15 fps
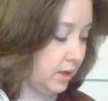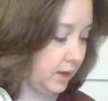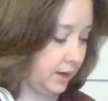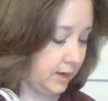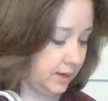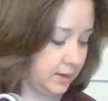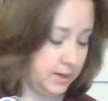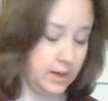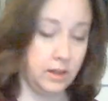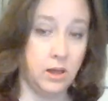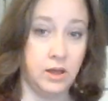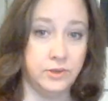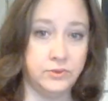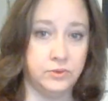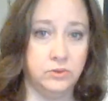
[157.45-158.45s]
and I'll
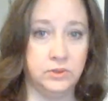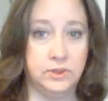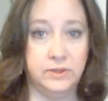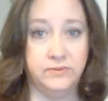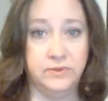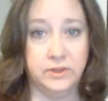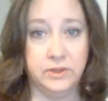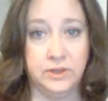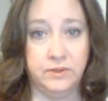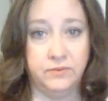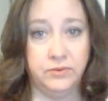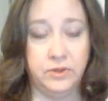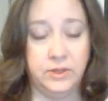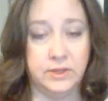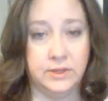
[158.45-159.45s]
also leave a link
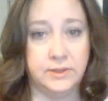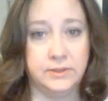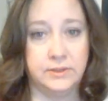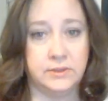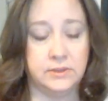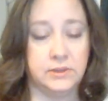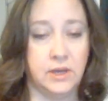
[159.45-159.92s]
for this.